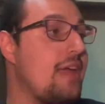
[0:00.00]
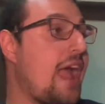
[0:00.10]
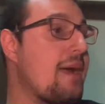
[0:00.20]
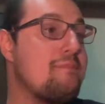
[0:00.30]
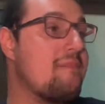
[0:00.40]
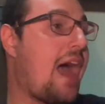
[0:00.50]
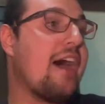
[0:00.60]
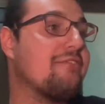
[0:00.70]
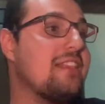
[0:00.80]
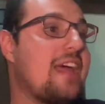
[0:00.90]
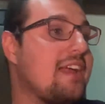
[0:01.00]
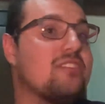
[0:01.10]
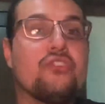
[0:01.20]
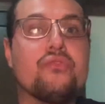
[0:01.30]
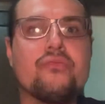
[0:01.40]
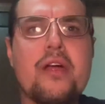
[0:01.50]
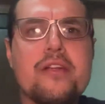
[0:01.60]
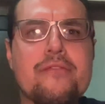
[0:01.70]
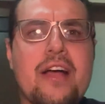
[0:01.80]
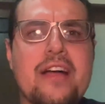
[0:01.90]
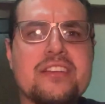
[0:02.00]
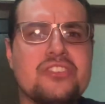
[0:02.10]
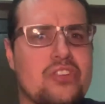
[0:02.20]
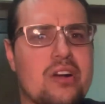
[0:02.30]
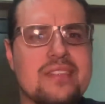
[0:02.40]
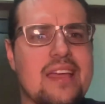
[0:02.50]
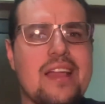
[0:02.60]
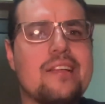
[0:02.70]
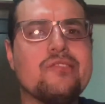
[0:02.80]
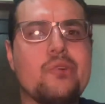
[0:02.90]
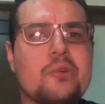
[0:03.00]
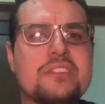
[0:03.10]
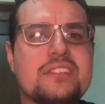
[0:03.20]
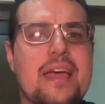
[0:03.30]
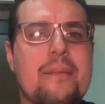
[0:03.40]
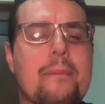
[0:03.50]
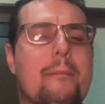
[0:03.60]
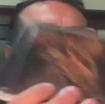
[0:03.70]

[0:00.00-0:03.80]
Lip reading: and after that, The Coronavirus, Knock Down Our Doorstep.